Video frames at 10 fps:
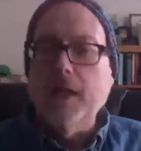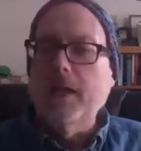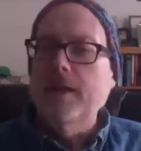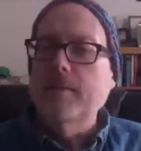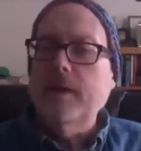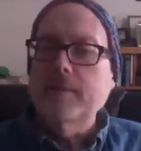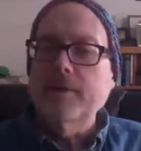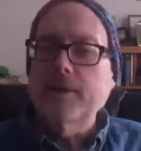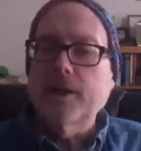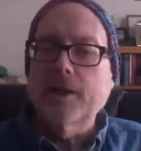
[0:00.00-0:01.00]
It might be
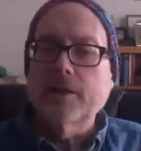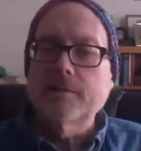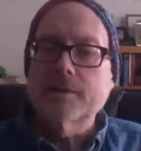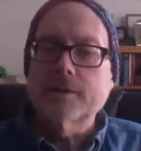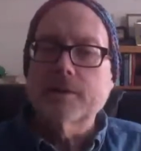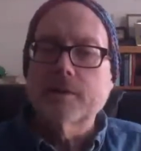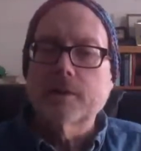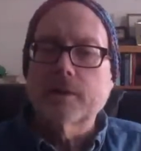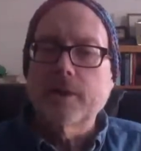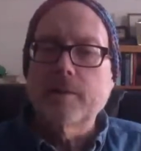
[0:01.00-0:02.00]
lives.
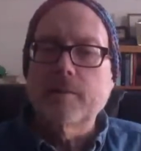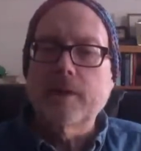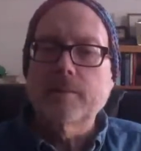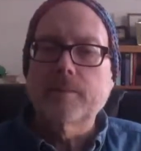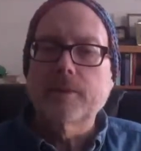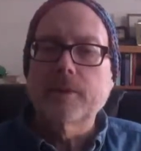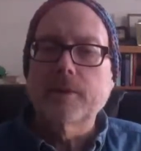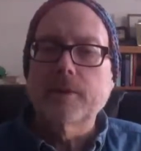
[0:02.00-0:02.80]
It might be